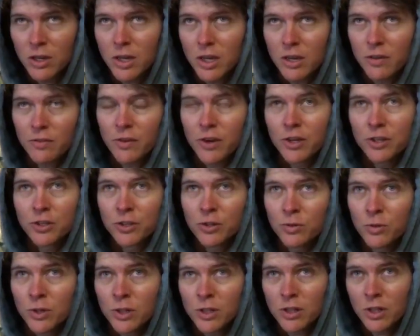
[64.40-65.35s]
if I
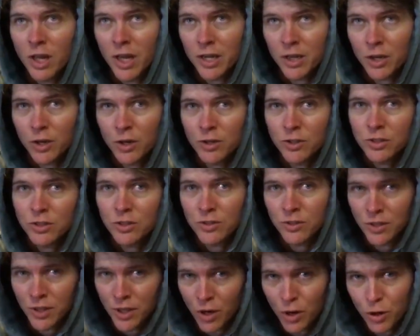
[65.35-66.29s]
do it, like go
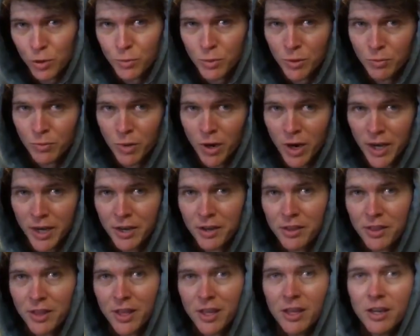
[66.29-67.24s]
to the open
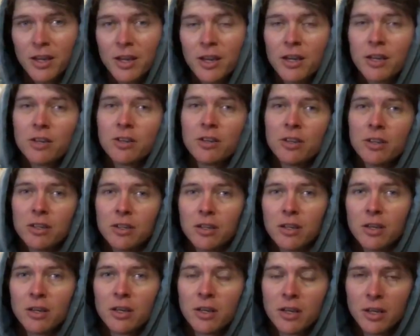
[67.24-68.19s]
mic thing,
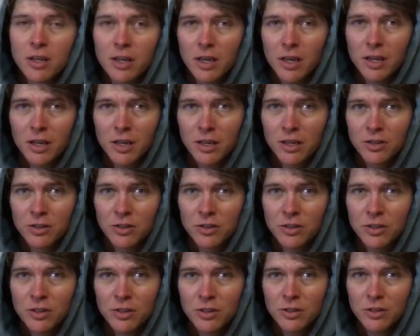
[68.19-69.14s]
and
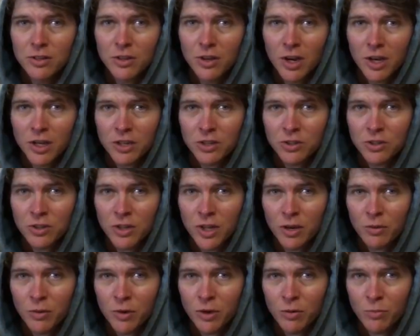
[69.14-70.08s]
I can do
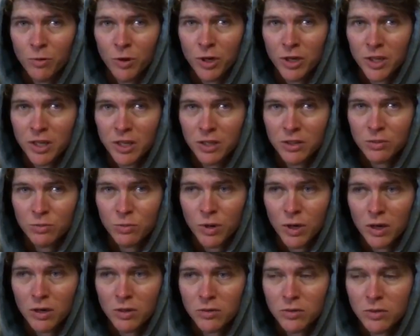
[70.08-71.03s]
that when I'm working as
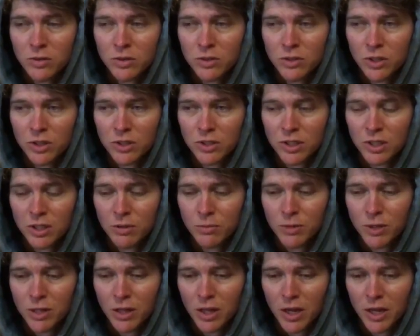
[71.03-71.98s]
well. So it's gonna
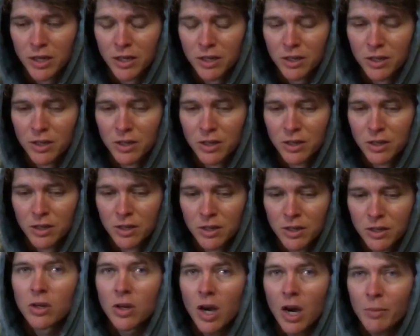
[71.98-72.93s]
be like,
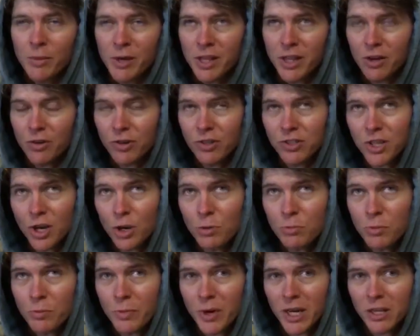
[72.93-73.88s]
I mean, there is
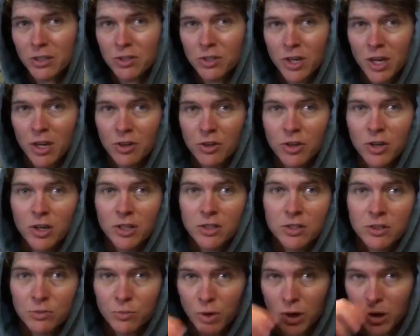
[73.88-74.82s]
open mics on other
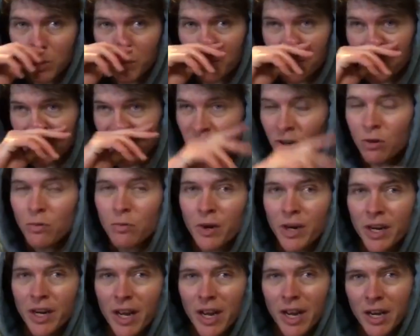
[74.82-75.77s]
nights as well, but there's not
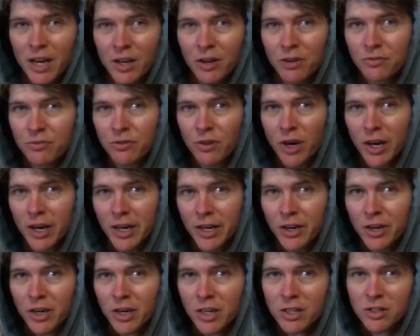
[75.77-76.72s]
one any on
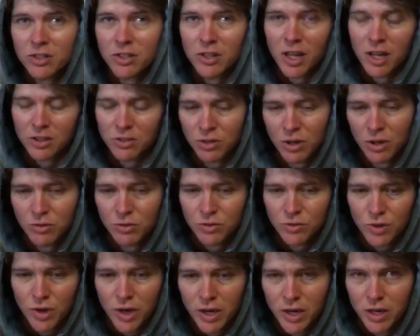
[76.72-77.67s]
Friday night. So last night was
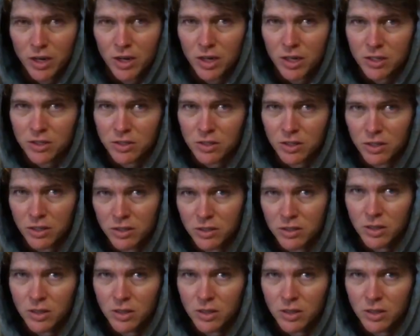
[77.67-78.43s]
Friday night, so.